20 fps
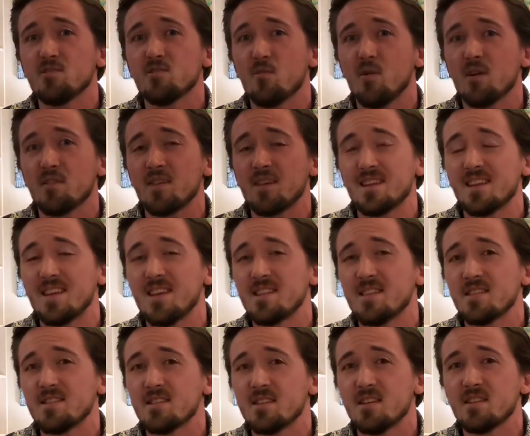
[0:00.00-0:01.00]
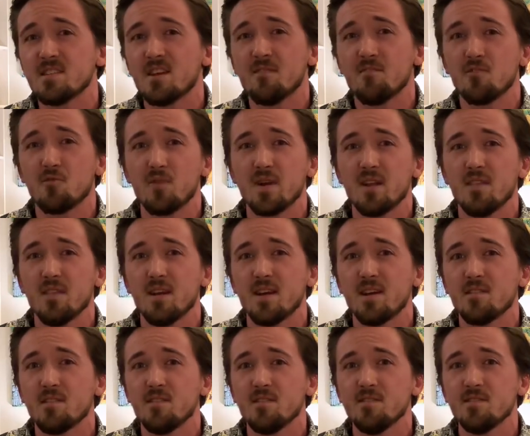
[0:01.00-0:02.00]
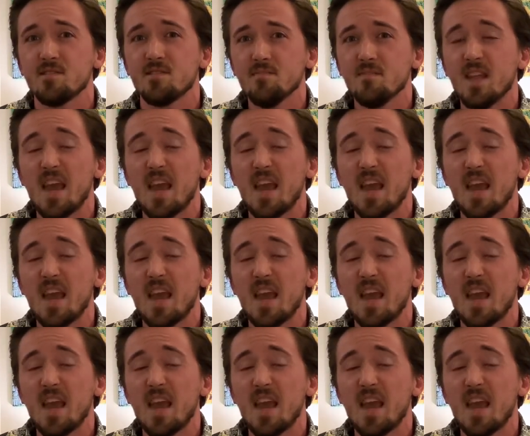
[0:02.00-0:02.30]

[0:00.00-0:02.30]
who are the antithesis of the Green Lanterns,